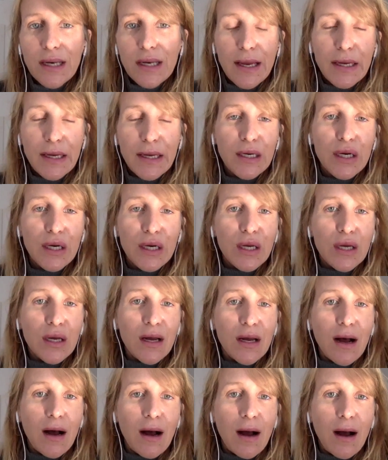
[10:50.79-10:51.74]
Like
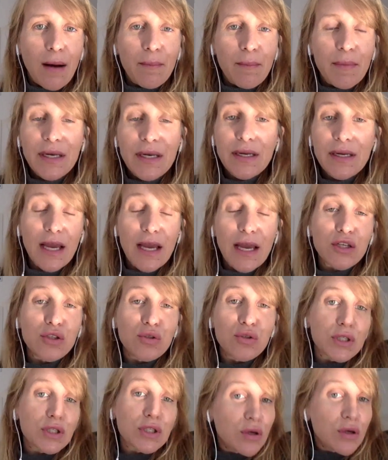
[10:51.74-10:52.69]

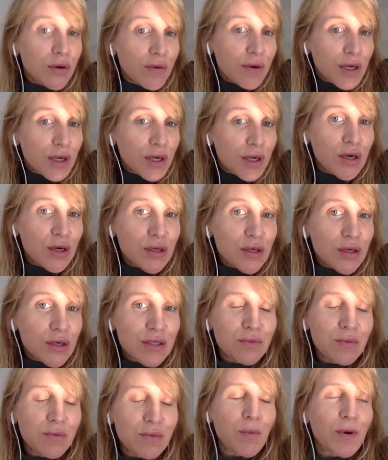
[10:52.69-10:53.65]
engage with
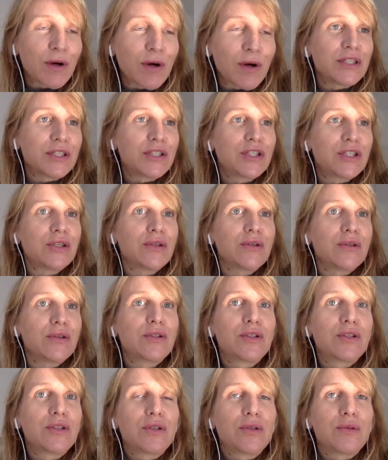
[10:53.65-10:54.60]
couriers. We wanted to
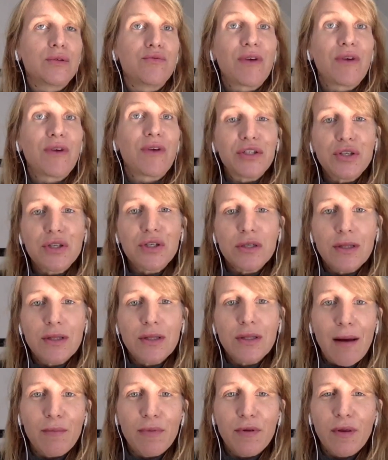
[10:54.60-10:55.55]
register
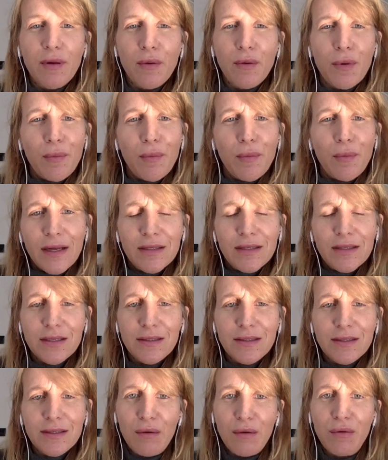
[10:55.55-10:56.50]
them. So we went
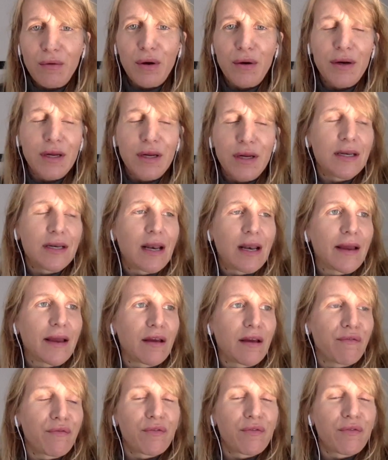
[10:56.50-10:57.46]
and downloaded
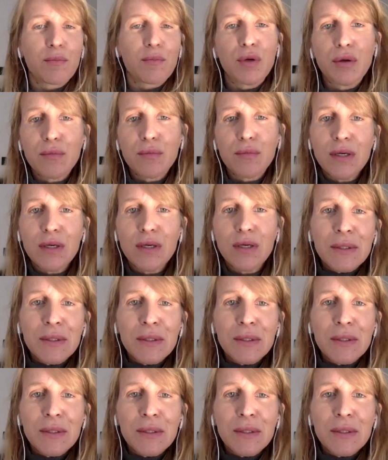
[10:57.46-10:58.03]
like a freemium